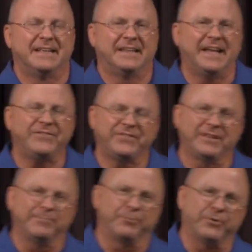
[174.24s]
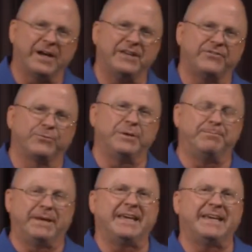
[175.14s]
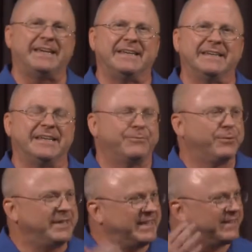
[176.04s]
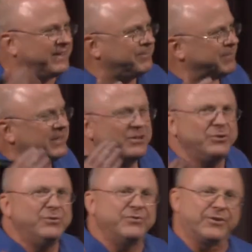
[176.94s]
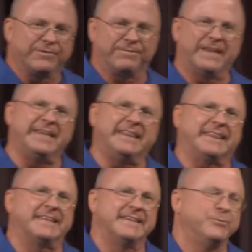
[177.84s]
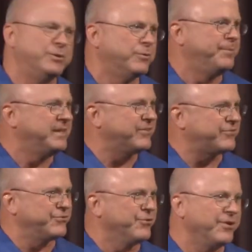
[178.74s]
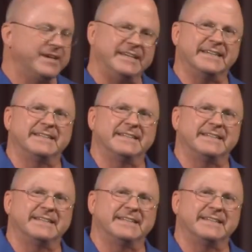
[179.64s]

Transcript: That's the price we pay if we give up and lose our faith. We will be destroyed.